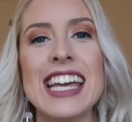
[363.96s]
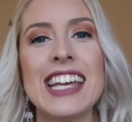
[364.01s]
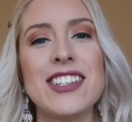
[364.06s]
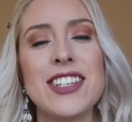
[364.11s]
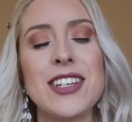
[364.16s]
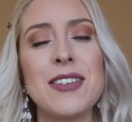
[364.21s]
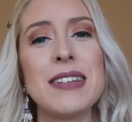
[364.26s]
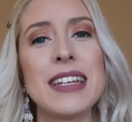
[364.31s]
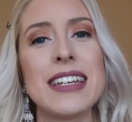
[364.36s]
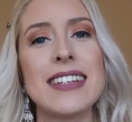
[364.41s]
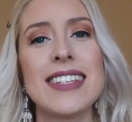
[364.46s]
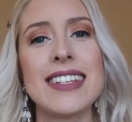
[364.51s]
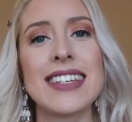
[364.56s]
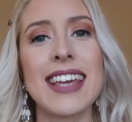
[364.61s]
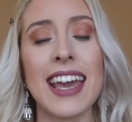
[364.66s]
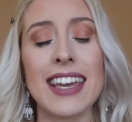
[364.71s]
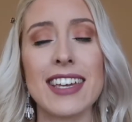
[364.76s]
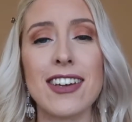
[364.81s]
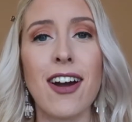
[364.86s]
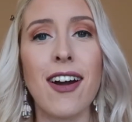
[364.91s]
is you need to
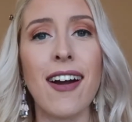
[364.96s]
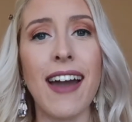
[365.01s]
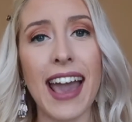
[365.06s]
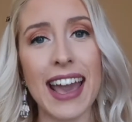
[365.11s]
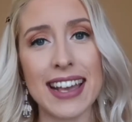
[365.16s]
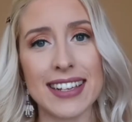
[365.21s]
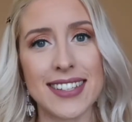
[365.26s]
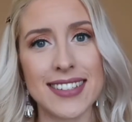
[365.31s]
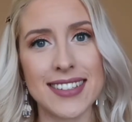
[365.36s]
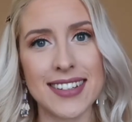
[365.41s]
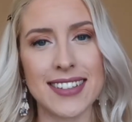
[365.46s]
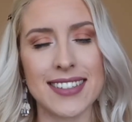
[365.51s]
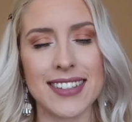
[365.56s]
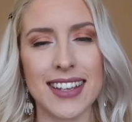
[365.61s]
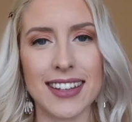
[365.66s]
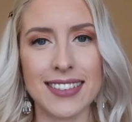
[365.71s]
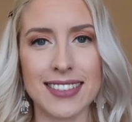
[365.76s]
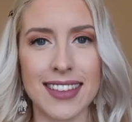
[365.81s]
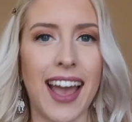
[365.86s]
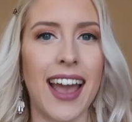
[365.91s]
get your ESTAs
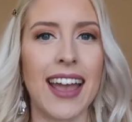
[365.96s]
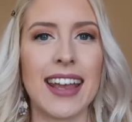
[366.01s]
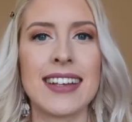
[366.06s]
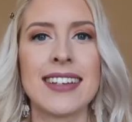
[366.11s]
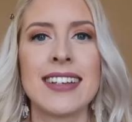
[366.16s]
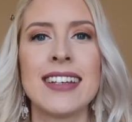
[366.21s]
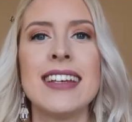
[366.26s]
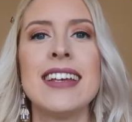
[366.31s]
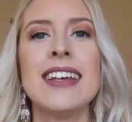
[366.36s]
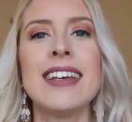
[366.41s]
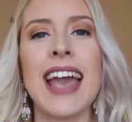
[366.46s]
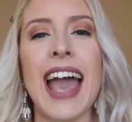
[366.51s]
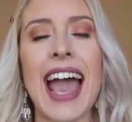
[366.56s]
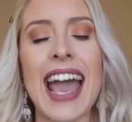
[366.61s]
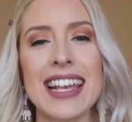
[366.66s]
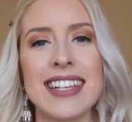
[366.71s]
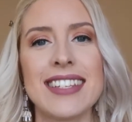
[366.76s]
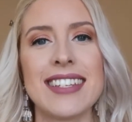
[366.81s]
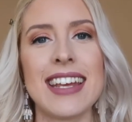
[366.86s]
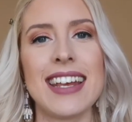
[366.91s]
in line.
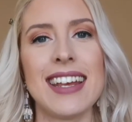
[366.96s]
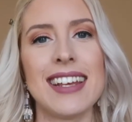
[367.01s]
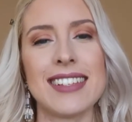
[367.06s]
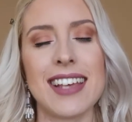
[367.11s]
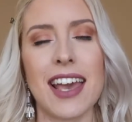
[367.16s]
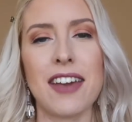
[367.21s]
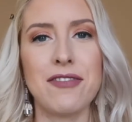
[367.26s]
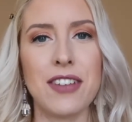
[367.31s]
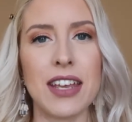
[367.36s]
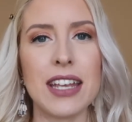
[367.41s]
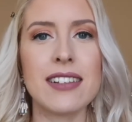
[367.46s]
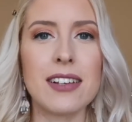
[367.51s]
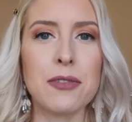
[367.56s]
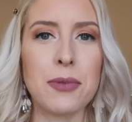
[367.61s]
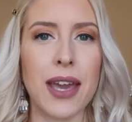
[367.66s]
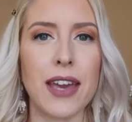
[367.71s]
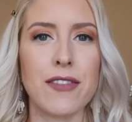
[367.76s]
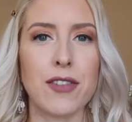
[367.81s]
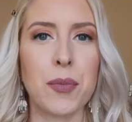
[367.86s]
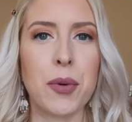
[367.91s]
ESTA is a visa
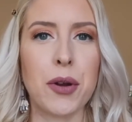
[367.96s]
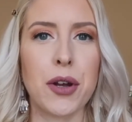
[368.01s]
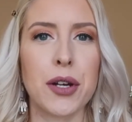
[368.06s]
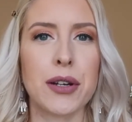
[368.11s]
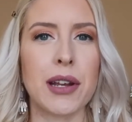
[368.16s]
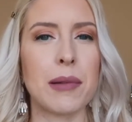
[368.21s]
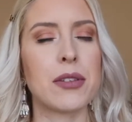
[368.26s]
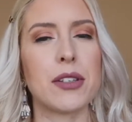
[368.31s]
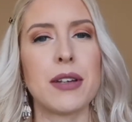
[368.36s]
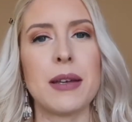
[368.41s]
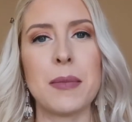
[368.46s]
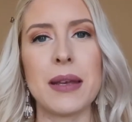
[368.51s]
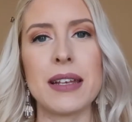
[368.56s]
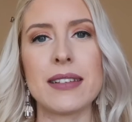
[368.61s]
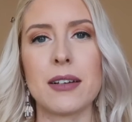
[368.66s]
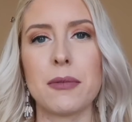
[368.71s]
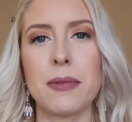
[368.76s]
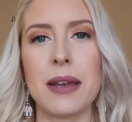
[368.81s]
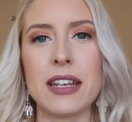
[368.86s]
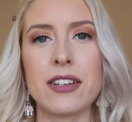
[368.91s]
waiver program, so it means
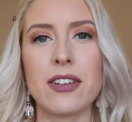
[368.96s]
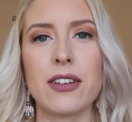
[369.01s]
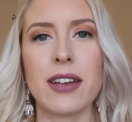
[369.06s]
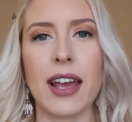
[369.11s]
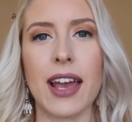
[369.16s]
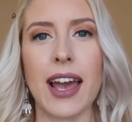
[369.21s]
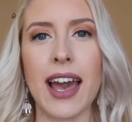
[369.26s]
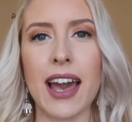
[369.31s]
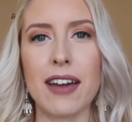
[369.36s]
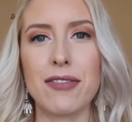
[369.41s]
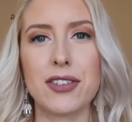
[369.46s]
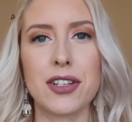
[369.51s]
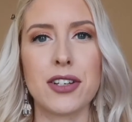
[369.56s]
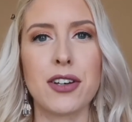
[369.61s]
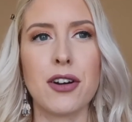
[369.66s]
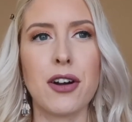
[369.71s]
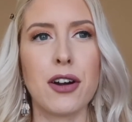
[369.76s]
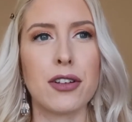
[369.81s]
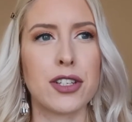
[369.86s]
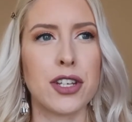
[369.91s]
that we don't have to
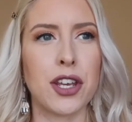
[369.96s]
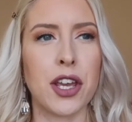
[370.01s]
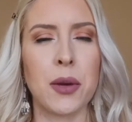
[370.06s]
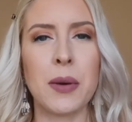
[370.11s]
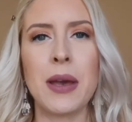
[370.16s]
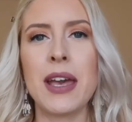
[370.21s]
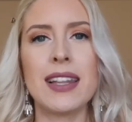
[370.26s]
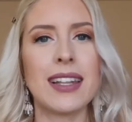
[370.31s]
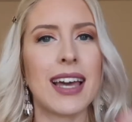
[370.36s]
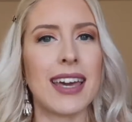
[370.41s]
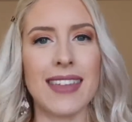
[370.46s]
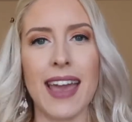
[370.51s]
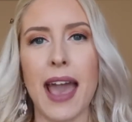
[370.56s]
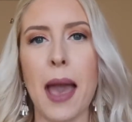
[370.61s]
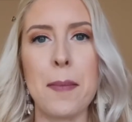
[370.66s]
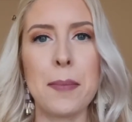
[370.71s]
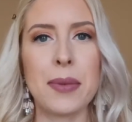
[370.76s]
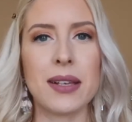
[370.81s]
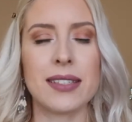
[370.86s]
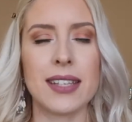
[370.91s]
go to like the
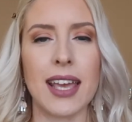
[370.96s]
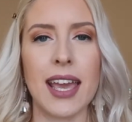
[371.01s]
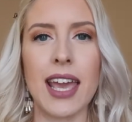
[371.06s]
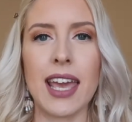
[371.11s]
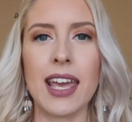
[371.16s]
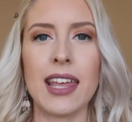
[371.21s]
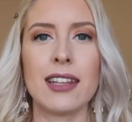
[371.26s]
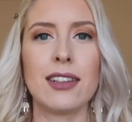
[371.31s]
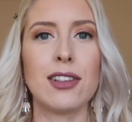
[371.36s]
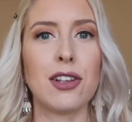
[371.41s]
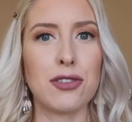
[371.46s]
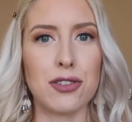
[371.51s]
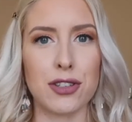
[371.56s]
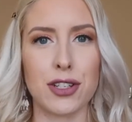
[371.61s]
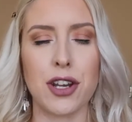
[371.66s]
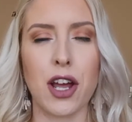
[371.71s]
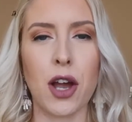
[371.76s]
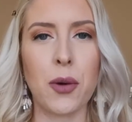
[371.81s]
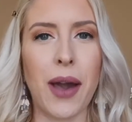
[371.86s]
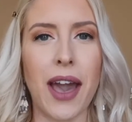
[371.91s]
embassy in
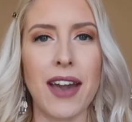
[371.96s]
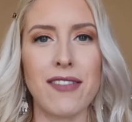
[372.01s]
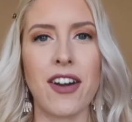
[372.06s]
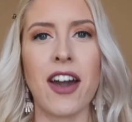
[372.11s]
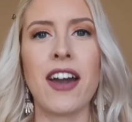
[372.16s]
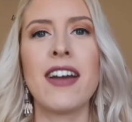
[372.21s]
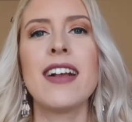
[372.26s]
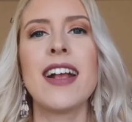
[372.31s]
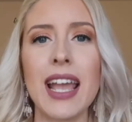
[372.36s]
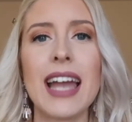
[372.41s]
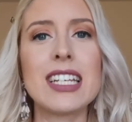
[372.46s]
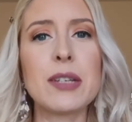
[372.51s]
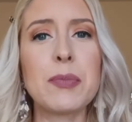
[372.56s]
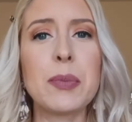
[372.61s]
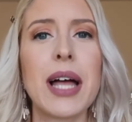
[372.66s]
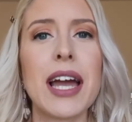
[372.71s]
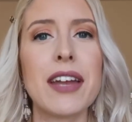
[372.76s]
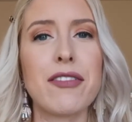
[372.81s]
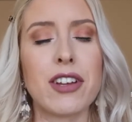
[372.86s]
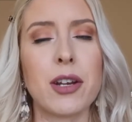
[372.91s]
London or whatever and
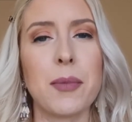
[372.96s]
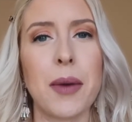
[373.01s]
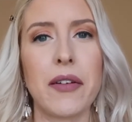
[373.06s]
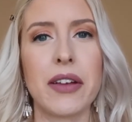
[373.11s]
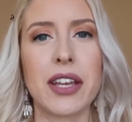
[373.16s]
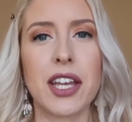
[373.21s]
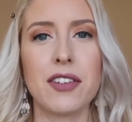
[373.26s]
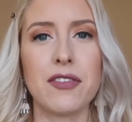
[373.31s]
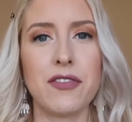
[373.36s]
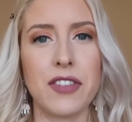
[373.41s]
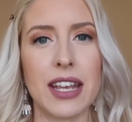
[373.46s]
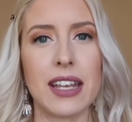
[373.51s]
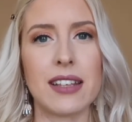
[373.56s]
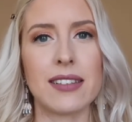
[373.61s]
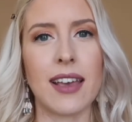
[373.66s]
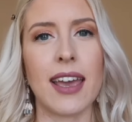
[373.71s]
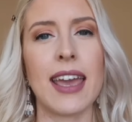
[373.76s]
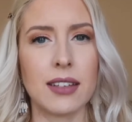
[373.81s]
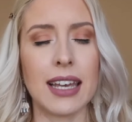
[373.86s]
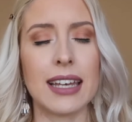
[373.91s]
apply for an American
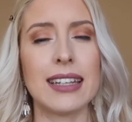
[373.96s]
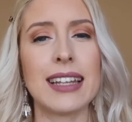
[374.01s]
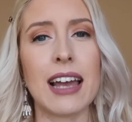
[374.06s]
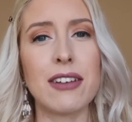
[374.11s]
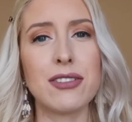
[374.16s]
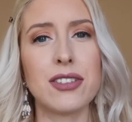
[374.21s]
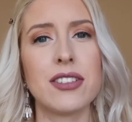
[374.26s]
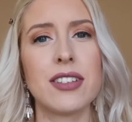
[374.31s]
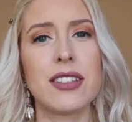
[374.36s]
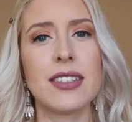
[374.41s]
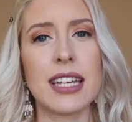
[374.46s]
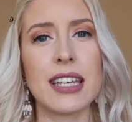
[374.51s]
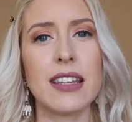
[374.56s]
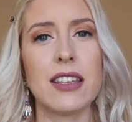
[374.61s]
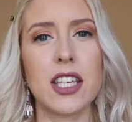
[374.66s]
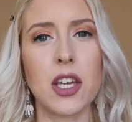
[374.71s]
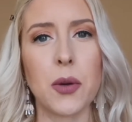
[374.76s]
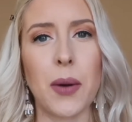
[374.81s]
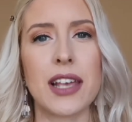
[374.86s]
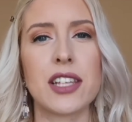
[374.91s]
visa. It allows us to stay
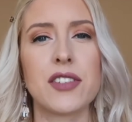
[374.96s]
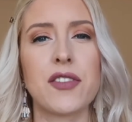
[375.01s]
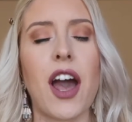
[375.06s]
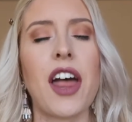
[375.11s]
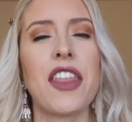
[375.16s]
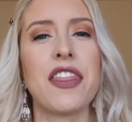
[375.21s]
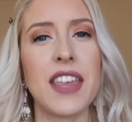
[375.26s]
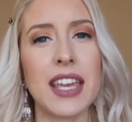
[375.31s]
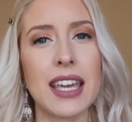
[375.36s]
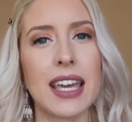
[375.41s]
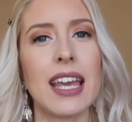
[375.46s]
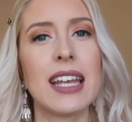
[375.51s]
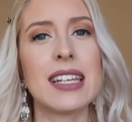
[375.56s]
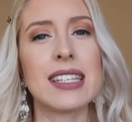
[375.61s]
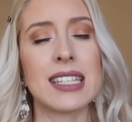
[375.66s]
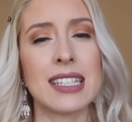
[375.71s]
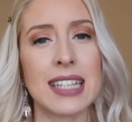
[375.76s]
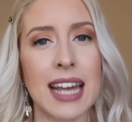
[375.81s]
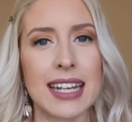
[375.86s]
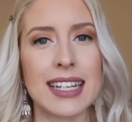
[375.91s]
in the US for, I think
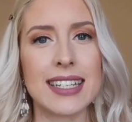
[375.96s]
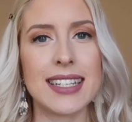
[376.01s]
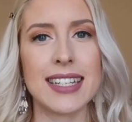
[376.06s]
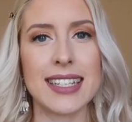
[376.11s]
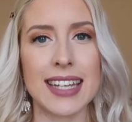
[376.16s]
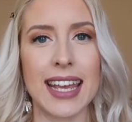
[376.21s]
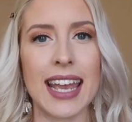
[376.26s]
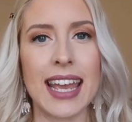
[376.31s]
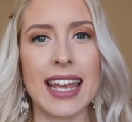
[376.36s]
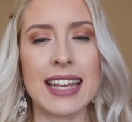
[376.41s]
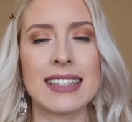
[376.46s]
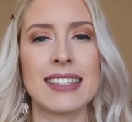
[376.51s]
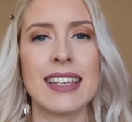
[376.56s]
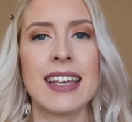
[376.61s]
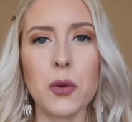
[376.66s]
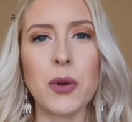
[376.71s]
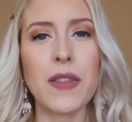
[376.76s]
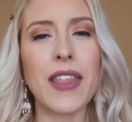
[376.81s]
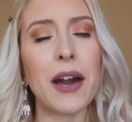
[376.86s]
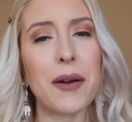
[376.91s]
it's 90 days
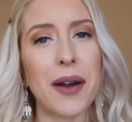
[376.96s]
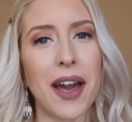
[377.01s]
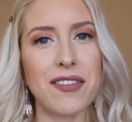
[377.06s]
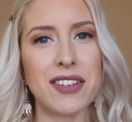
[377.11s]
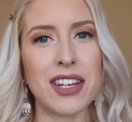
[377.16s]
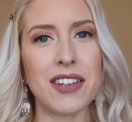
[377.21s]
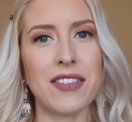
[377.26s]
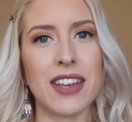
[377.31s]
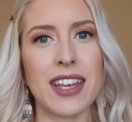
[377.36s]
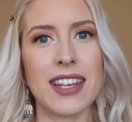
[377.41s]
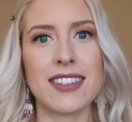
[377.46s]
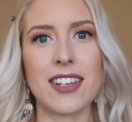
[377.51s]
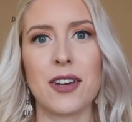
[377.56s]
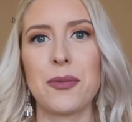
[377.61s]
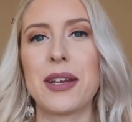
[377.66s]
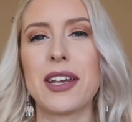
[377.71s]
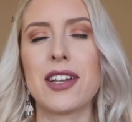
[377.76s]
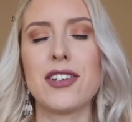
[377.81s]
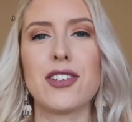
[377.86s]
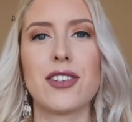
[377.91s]
without having a visa.
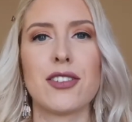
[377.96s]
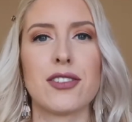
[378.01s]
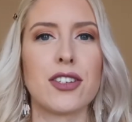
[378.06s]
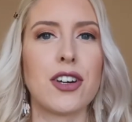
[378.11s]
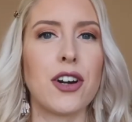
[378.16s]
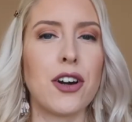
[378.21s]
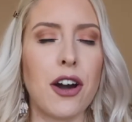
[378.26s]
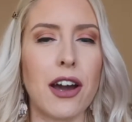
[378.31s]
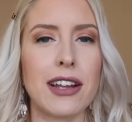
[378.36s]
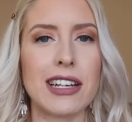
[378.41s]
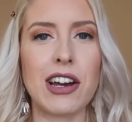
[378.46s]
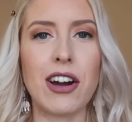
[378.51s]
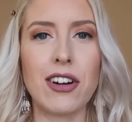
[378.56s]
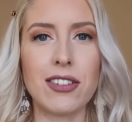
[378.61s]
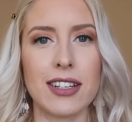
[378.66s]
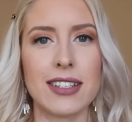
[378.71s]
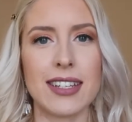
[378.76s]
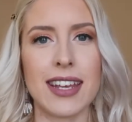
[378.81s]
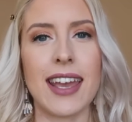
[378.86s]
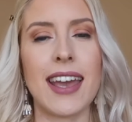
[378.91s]
We can just go on
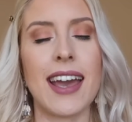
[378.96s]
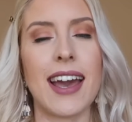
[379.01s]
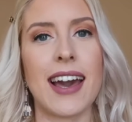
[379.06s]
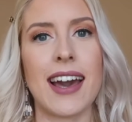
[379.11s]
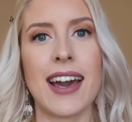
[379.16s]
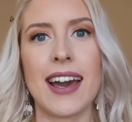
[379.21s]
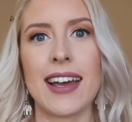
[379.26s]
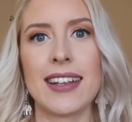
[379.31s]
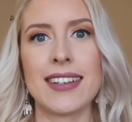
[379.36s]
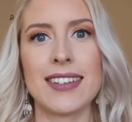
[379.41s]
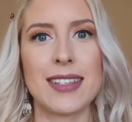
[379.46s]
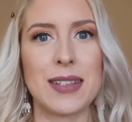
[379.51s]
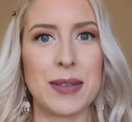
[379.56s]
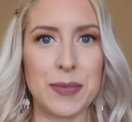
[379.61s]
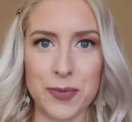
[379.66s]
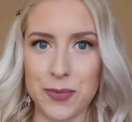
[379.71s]
holiday and